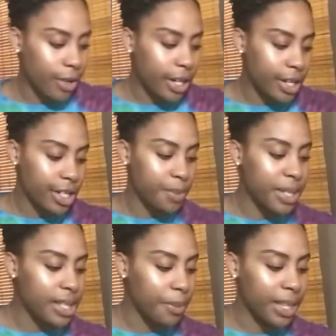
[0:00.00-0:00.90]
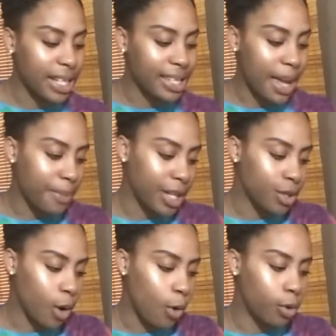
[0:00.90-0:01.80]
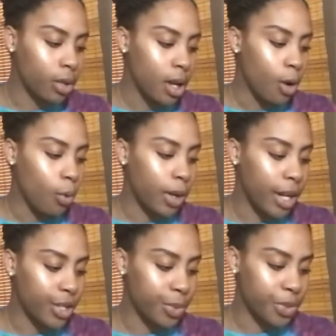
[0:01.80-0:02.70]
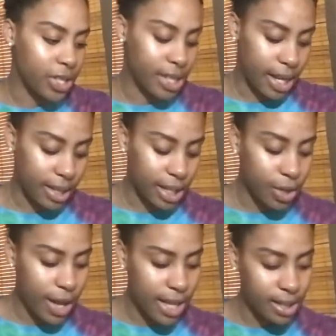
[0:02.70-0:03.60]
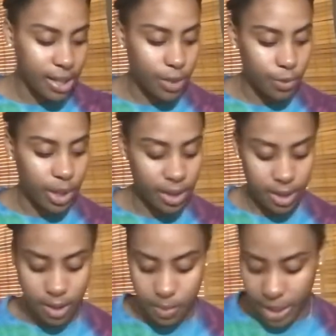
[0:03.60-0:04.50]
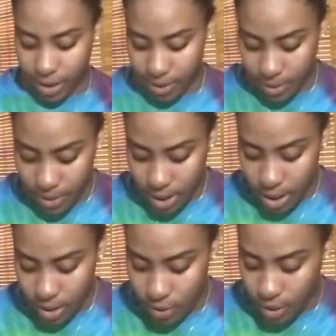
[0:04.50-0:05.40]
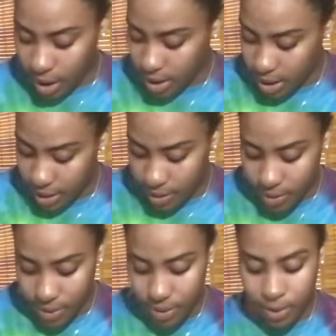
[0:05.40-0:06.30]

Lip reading: Or there could just be something that's not being told 100%. Let's go ahead and see what this is about. Two cards out.